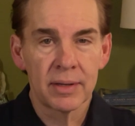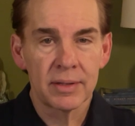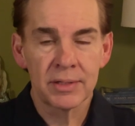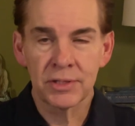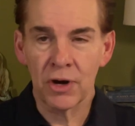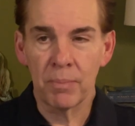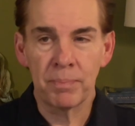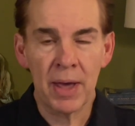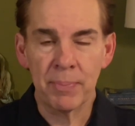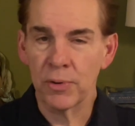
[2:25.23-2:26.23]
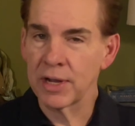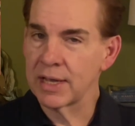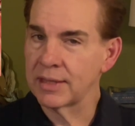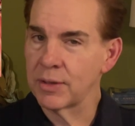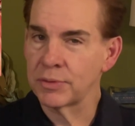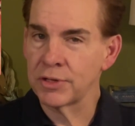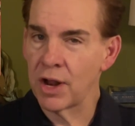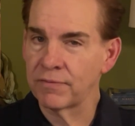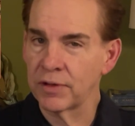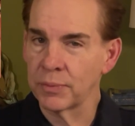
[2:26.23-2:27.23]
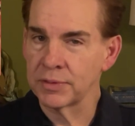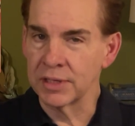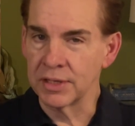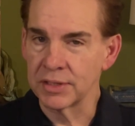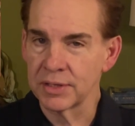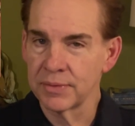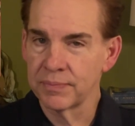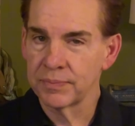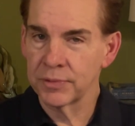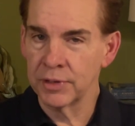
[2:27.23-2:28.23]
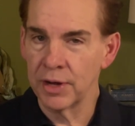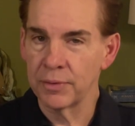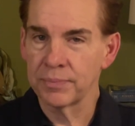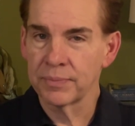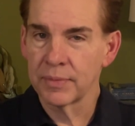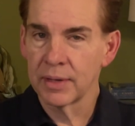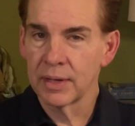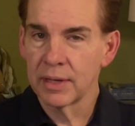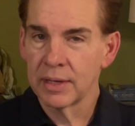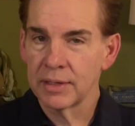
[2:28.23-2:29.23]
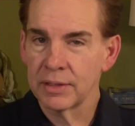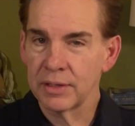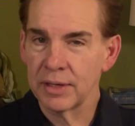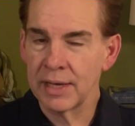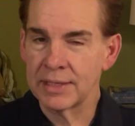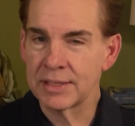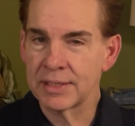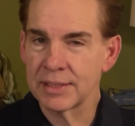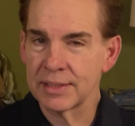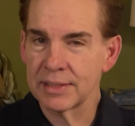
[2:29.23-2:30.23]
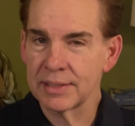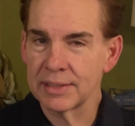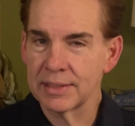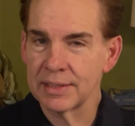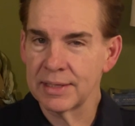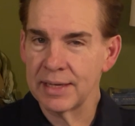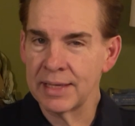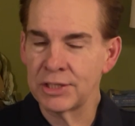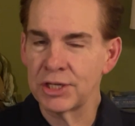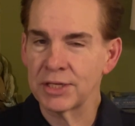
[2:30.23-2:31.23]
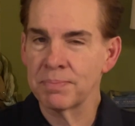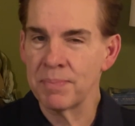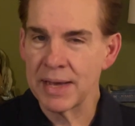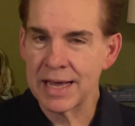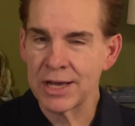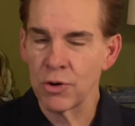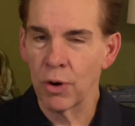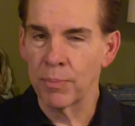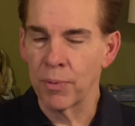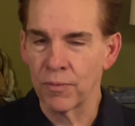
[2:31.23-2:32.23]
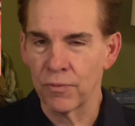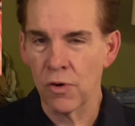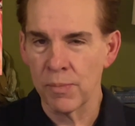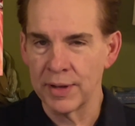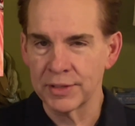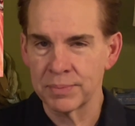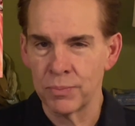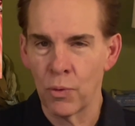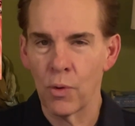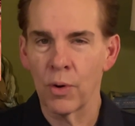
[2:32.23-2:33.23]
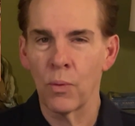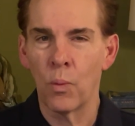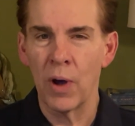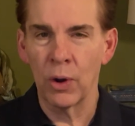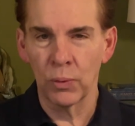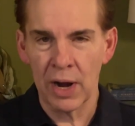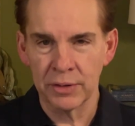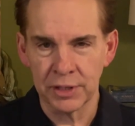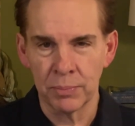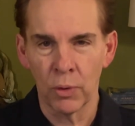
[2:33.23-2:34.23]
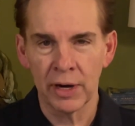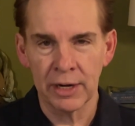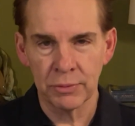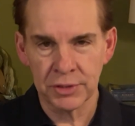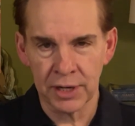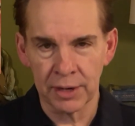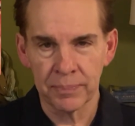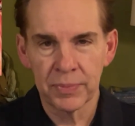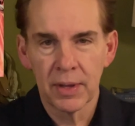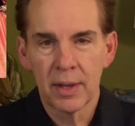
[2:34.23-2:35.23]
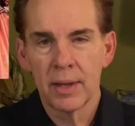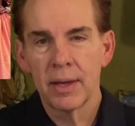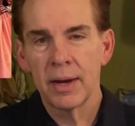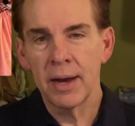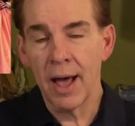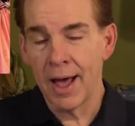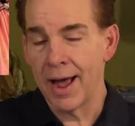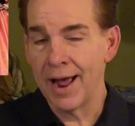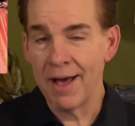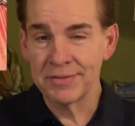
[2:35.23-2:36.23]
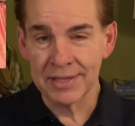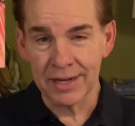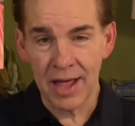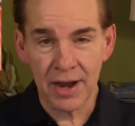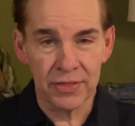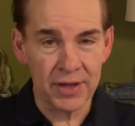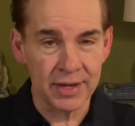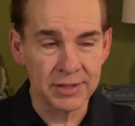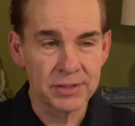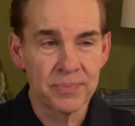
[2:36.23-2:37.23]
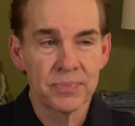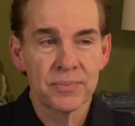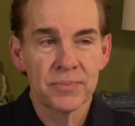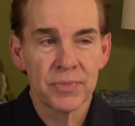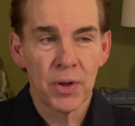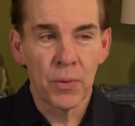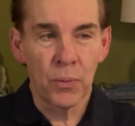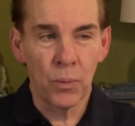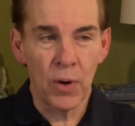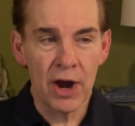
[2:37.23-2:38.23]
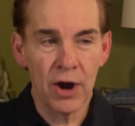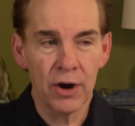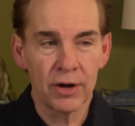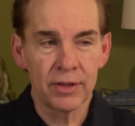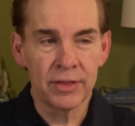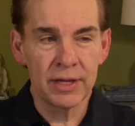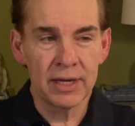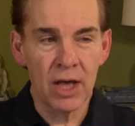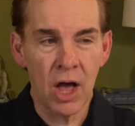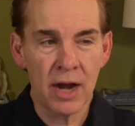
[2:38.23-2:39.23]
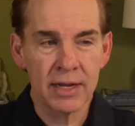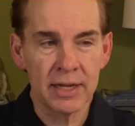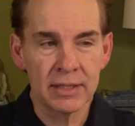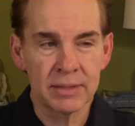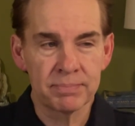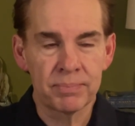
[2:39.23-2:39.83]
start peppering in those non-fluencies, you know? It's it's just making your performance more well-rounded, more interesting. Now, I have seen a lot of things where the audience